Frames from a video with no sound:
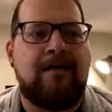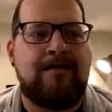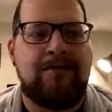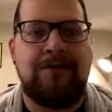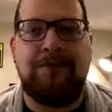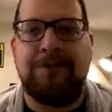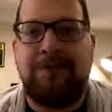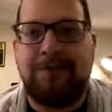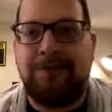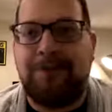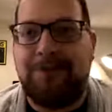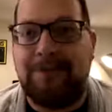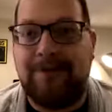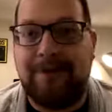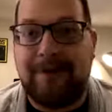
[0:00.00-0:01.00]
to
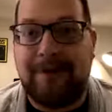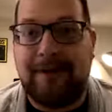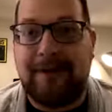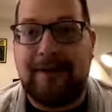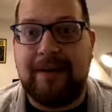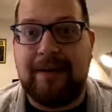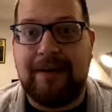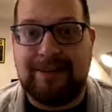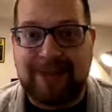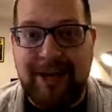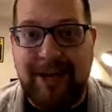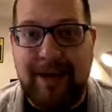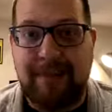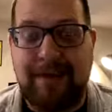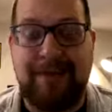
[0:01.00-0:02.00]
do a
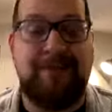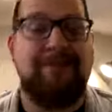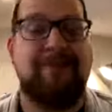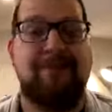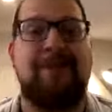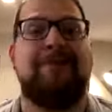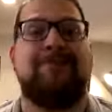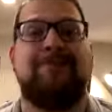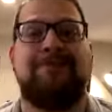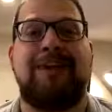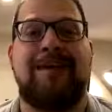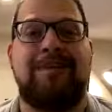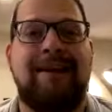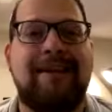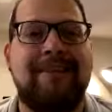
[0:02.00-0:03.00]
job, and it's a spiritual
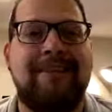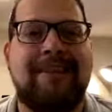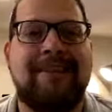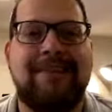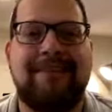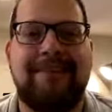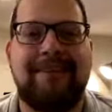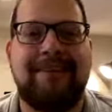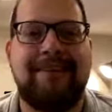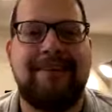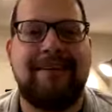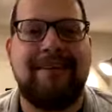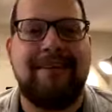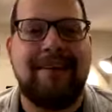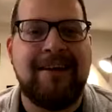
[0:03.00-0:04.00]
job, right? Like it's
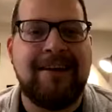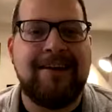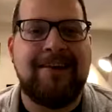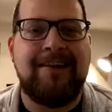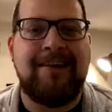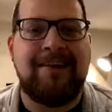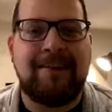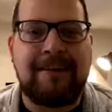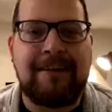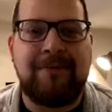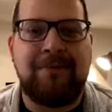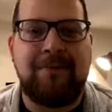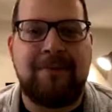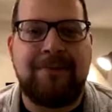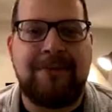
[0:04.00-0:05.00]
to lead
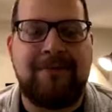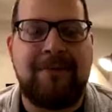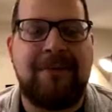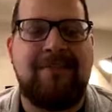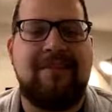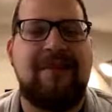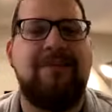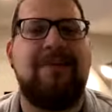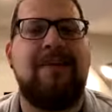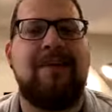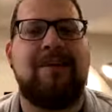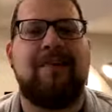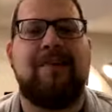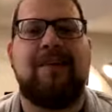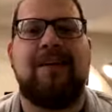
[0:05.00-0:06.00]
worship, and it's an
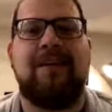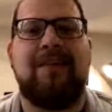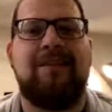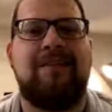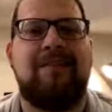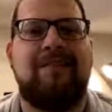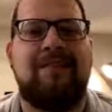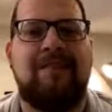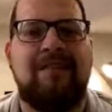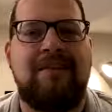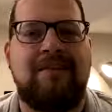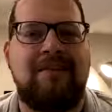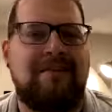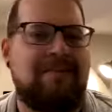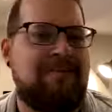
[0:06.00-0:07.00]
amazing thing. It's
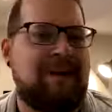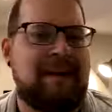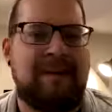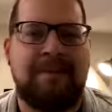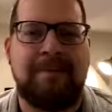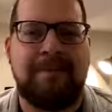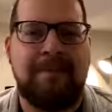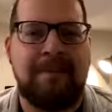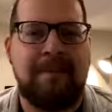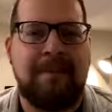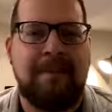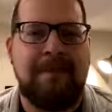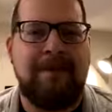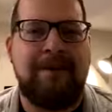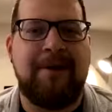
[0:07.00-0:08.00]
like,
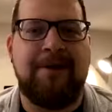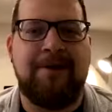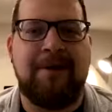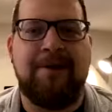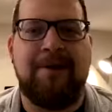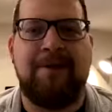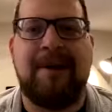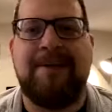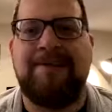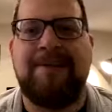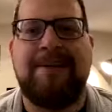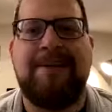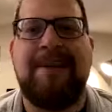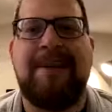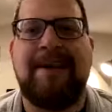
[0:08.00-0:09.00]
you know, the best
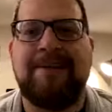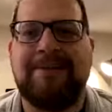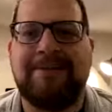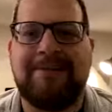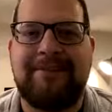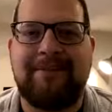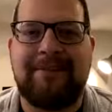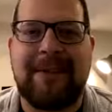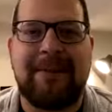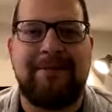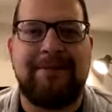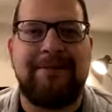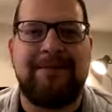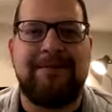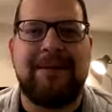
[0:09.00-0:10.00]
seat in the house to be
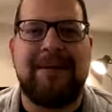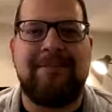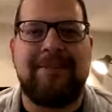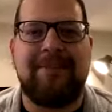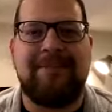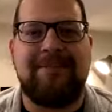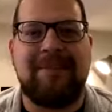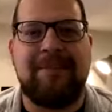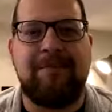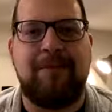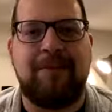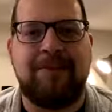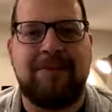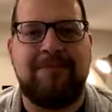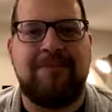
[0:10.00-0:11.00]
able to be up there on Sunday
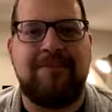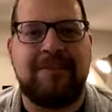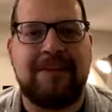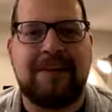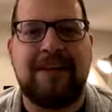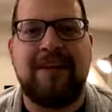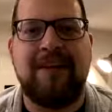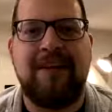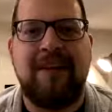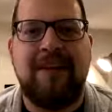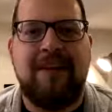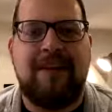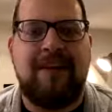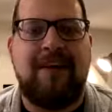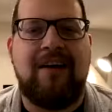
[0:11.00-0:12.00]
morning, just see
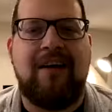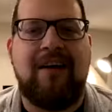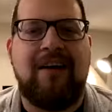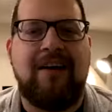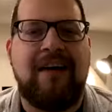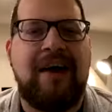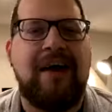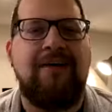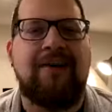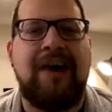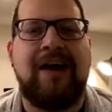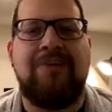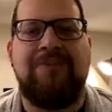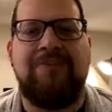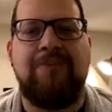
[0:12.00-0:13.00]
how
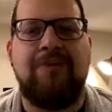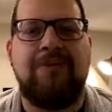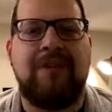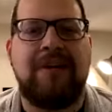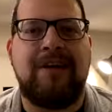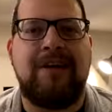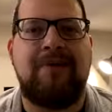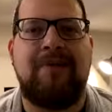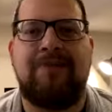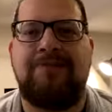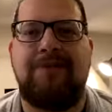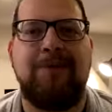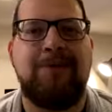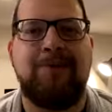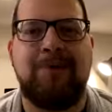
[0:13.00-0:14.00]
God is moving amongst
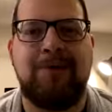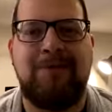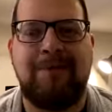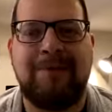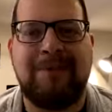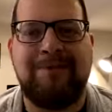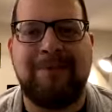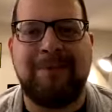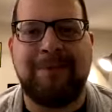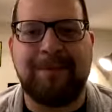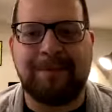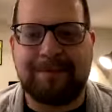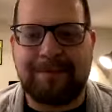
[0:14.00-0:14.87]
a whole group of people.